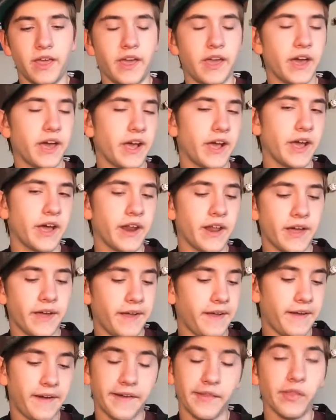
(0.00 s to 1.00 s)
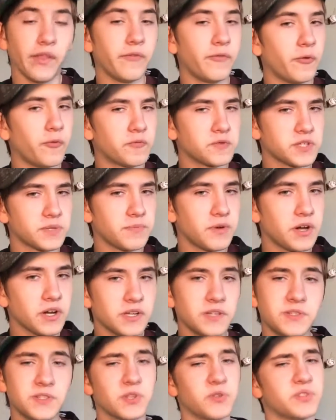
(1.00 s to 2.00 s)
And I love overtime
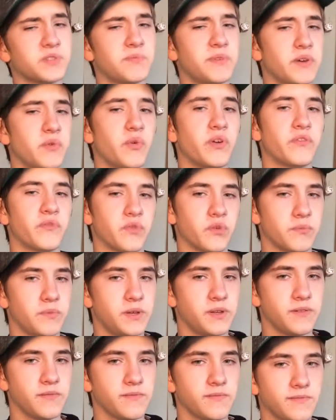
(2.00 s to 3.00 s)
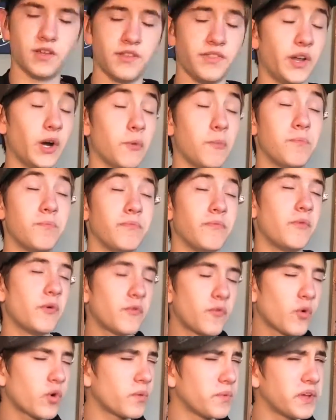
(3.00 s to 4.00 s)
hockey, so it's a big win for me. Now,
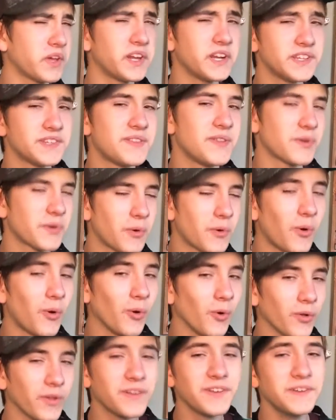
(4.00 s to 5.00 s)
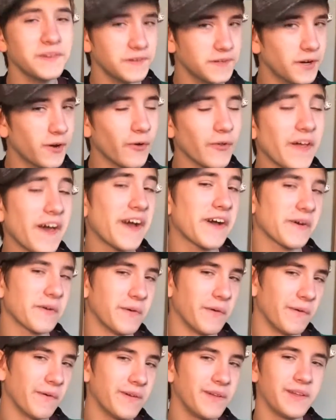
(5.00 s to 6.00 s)
before we get into the goal, you know that
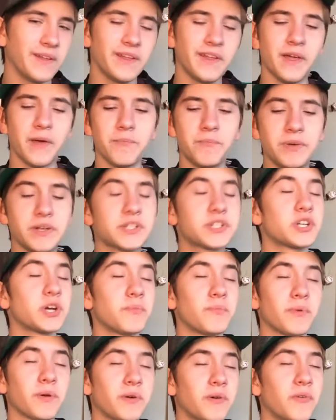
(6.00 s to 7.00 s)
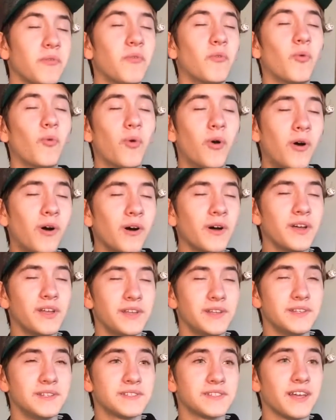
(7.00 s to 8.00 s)
goal. Bishop
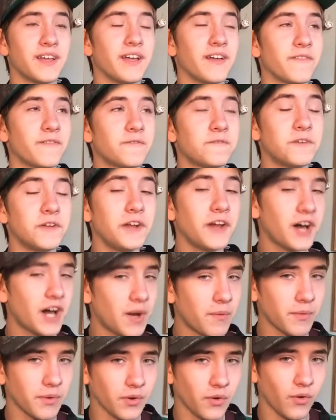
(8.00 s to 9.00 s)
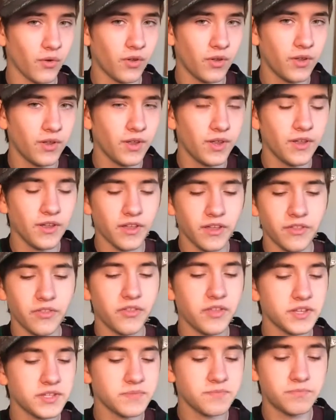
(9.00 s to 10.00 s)
was phenomenal
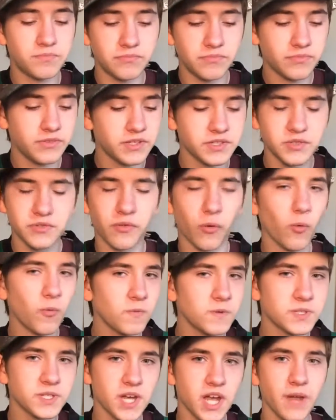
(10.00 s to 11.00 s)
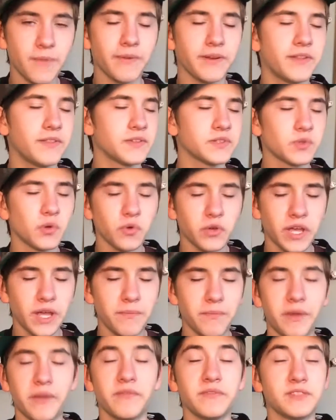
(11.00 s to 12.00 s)
this this overtime and in this whole
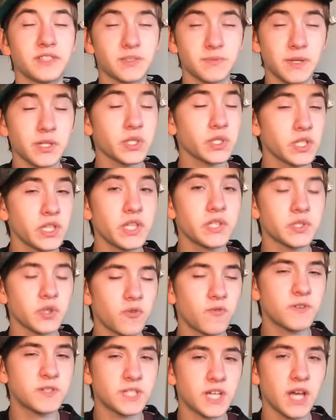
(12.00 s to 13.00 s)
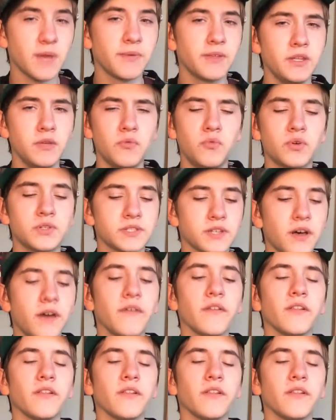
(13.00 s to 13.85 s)
game, but especially this overtime, he was